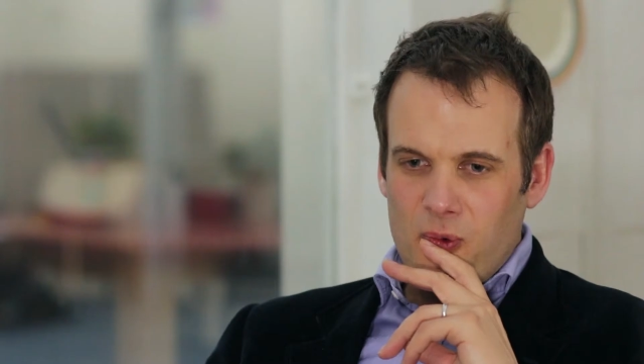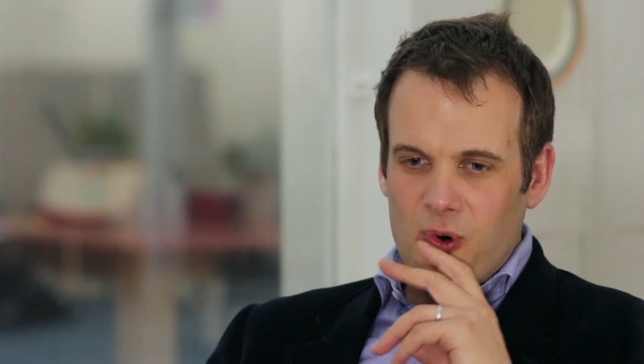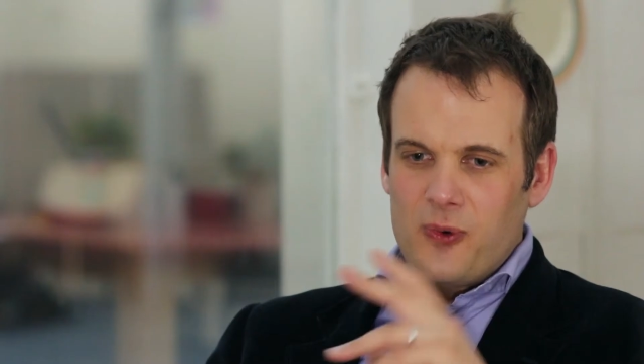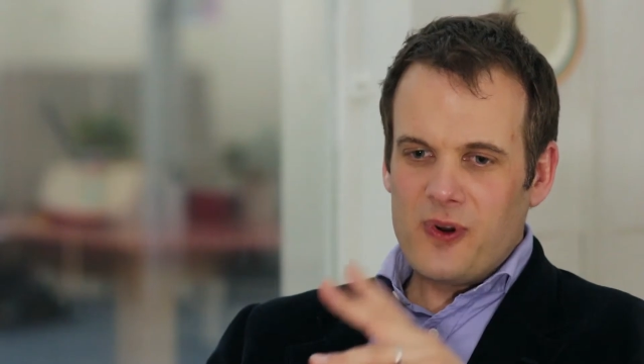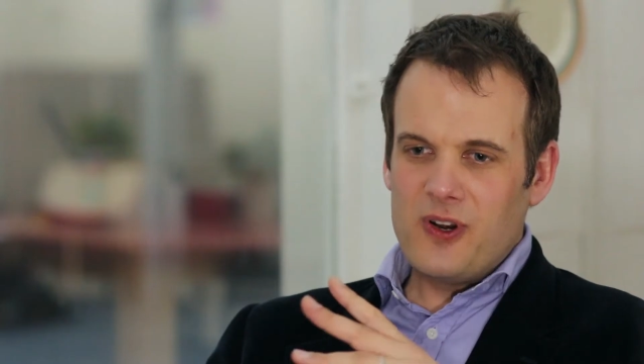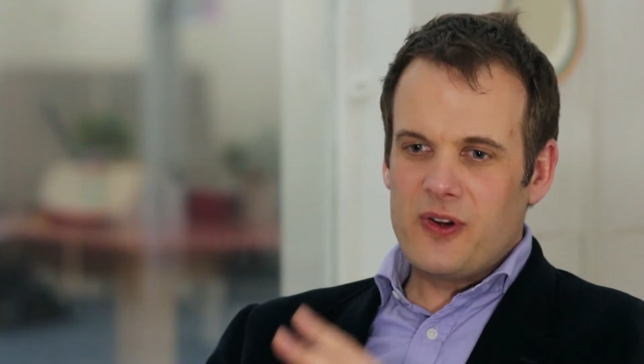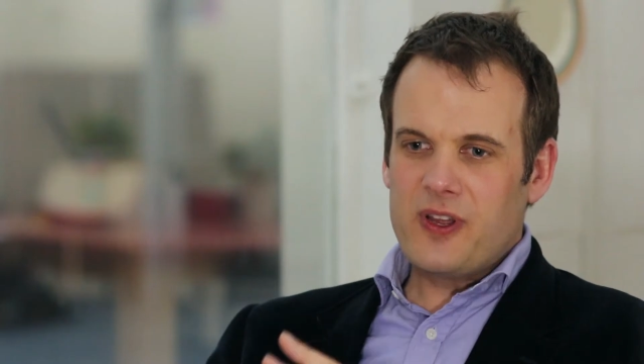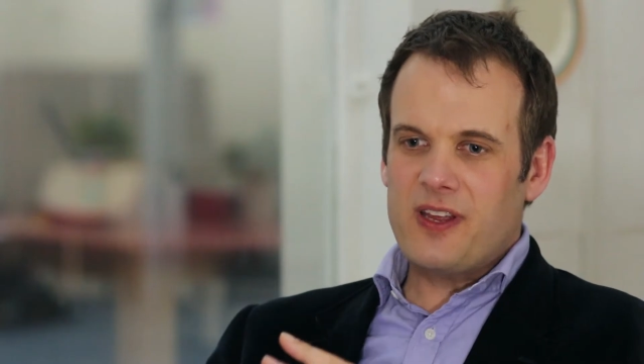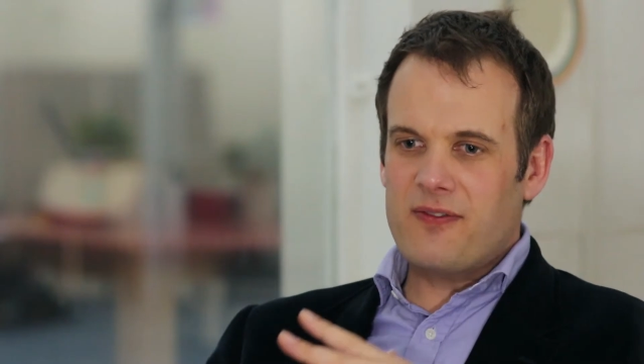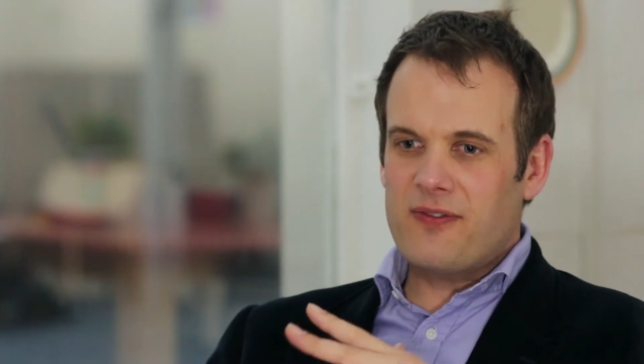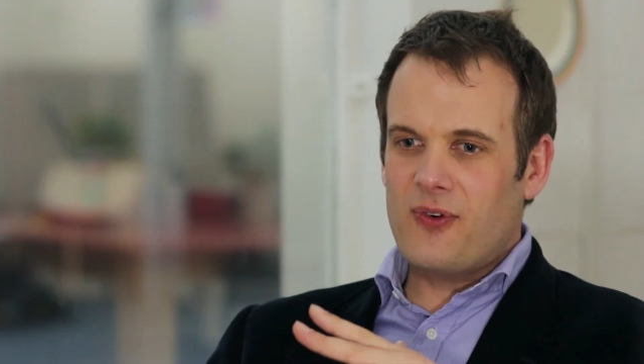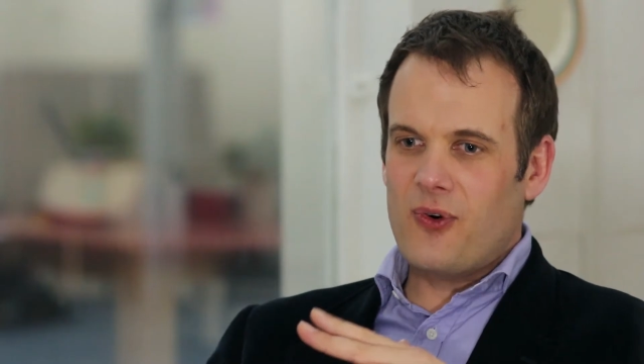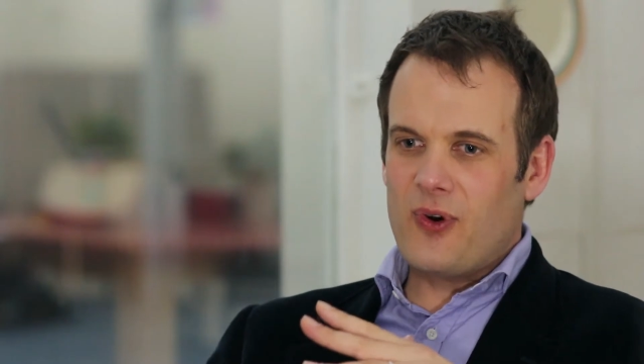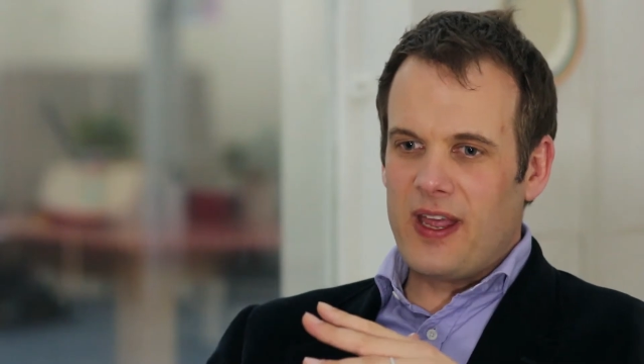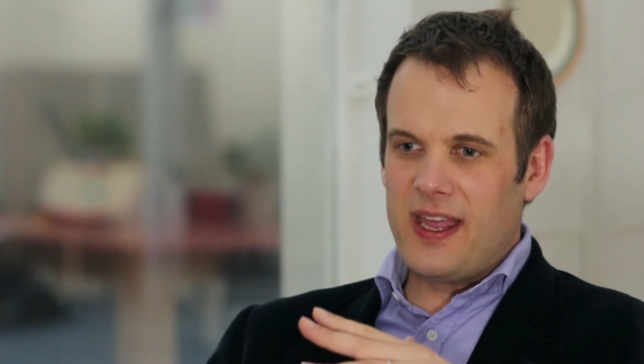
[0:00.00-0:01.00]
What we're looking
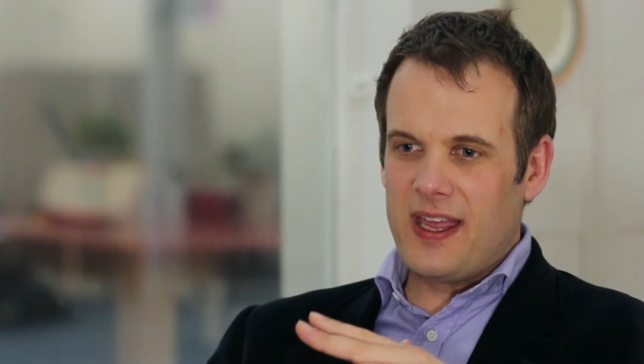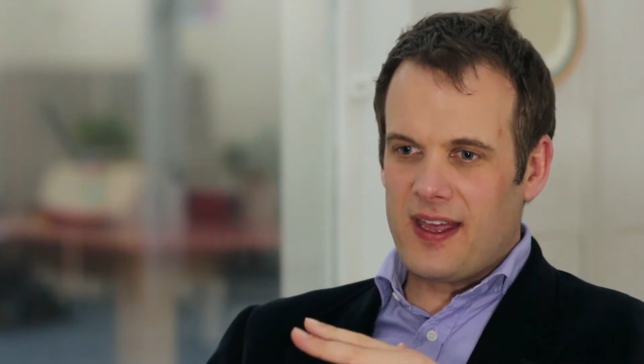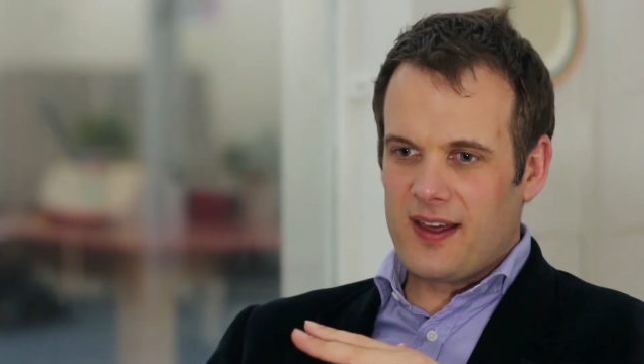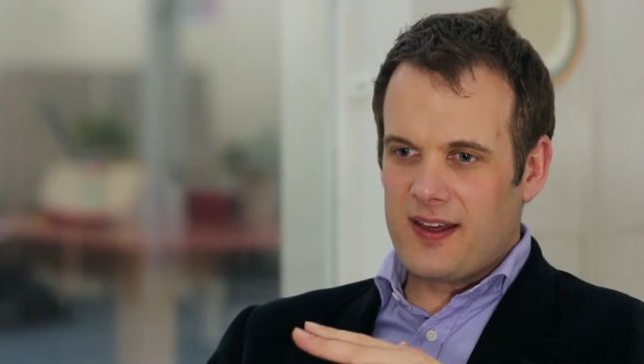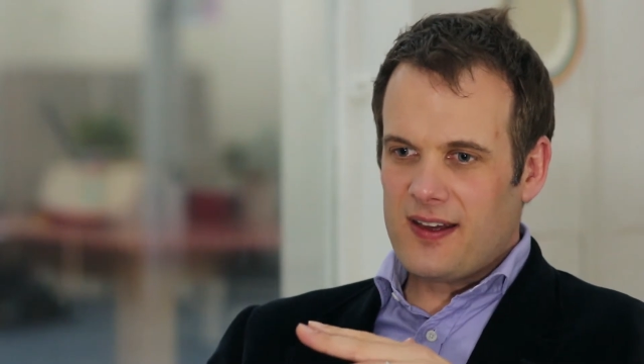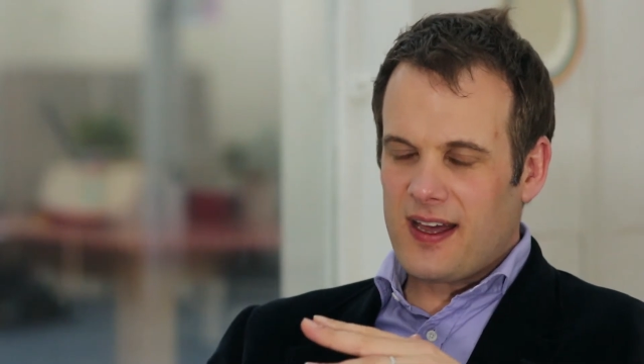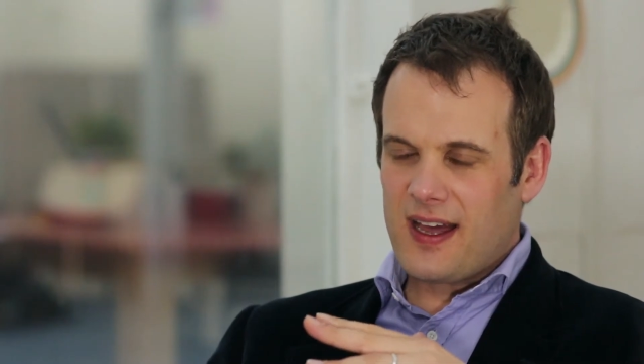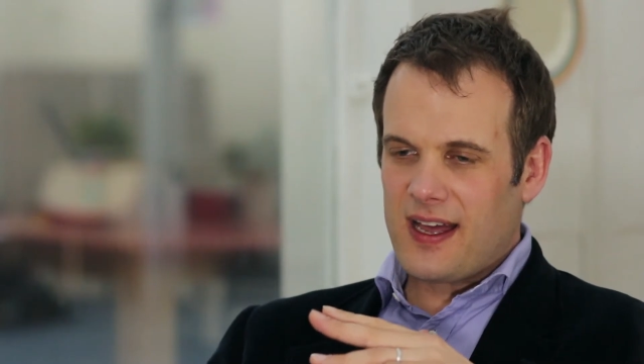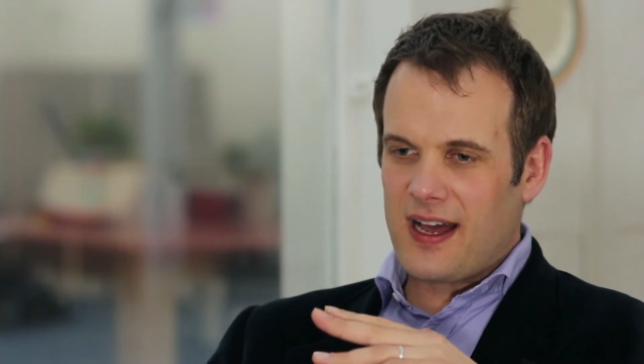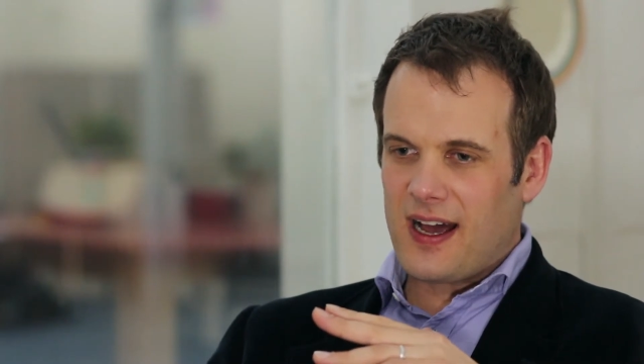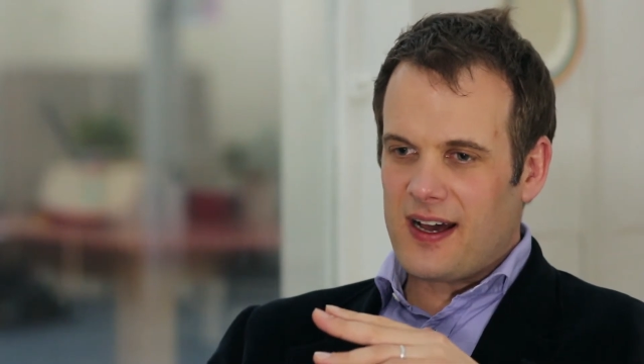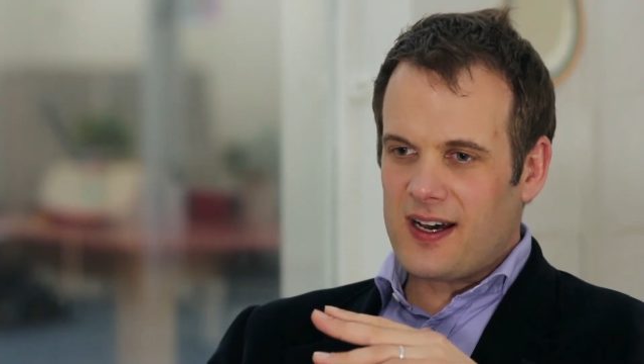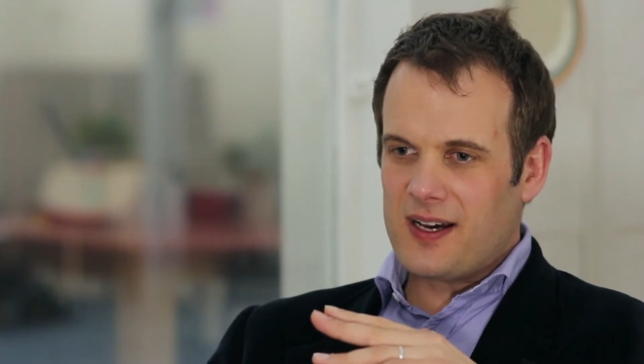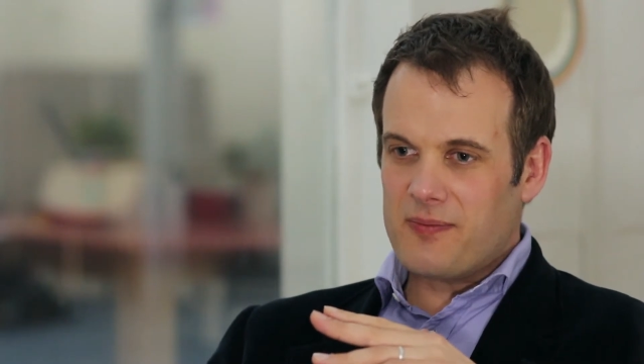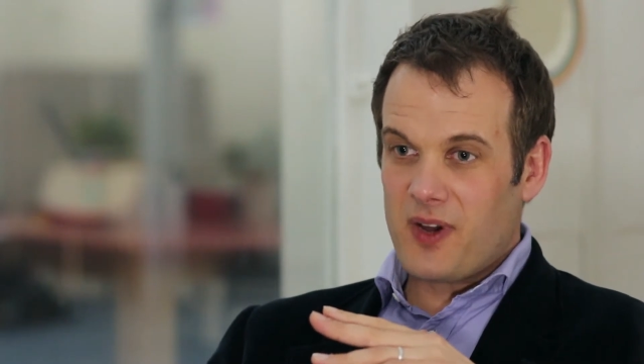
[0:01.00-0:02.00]
for here
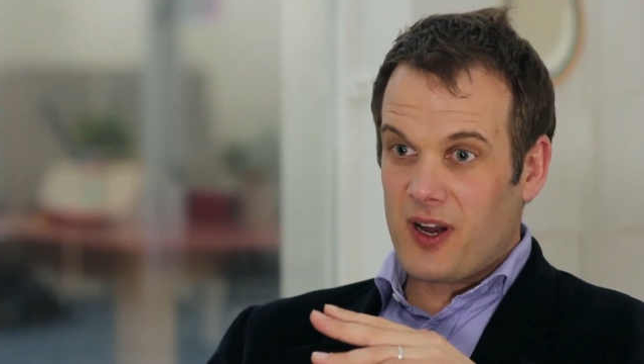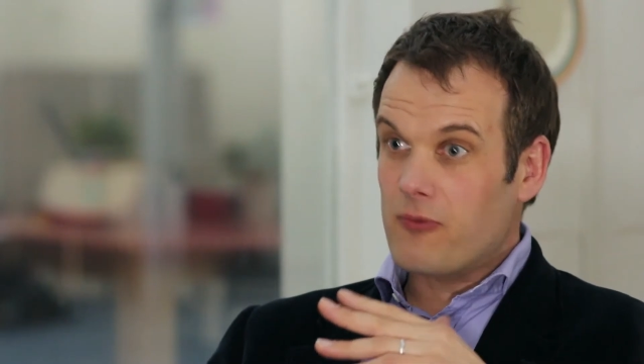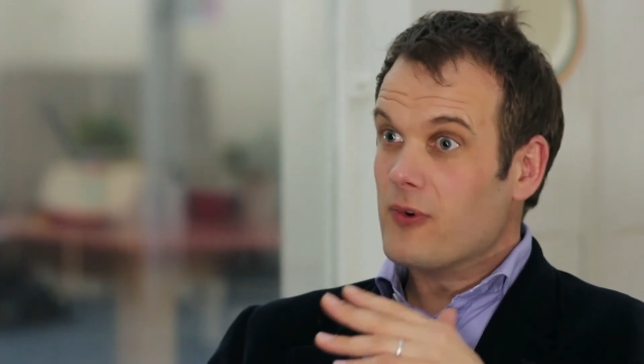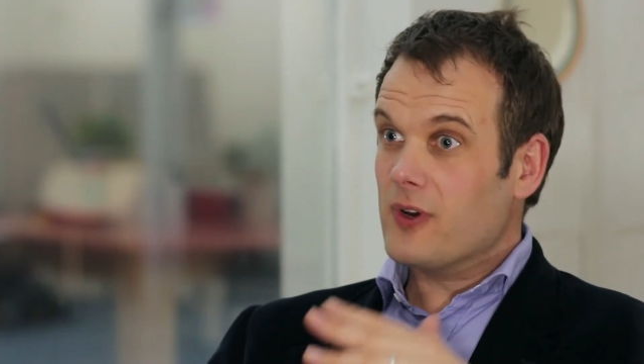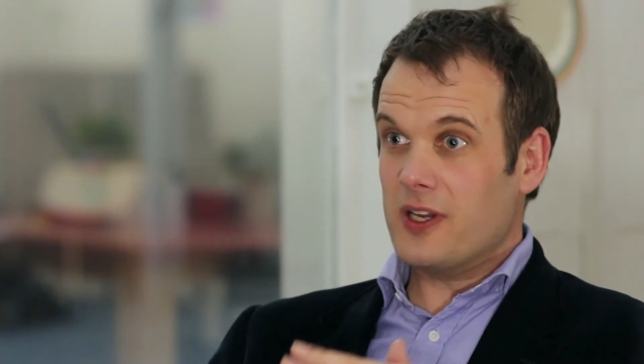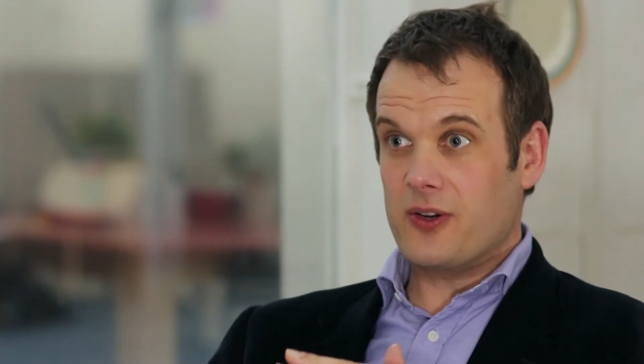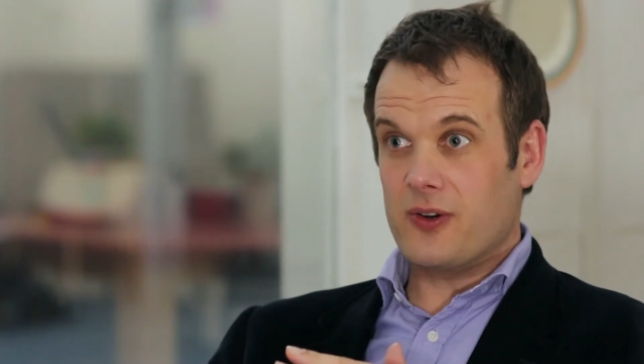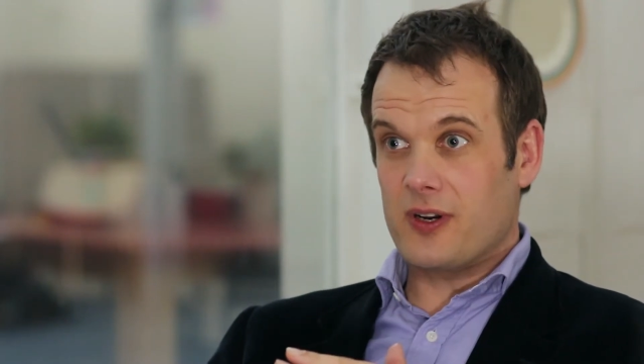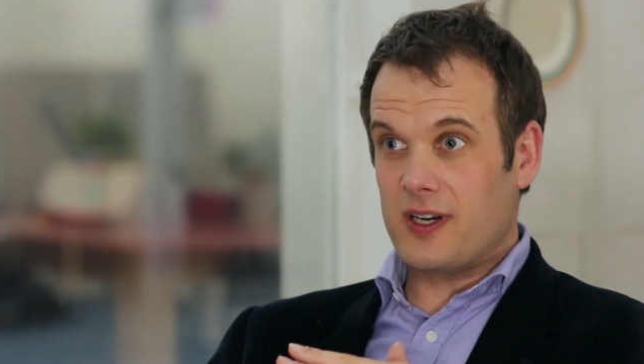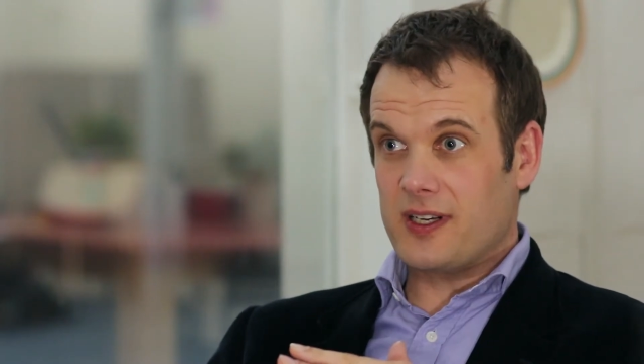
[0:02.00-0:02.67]
um, are really good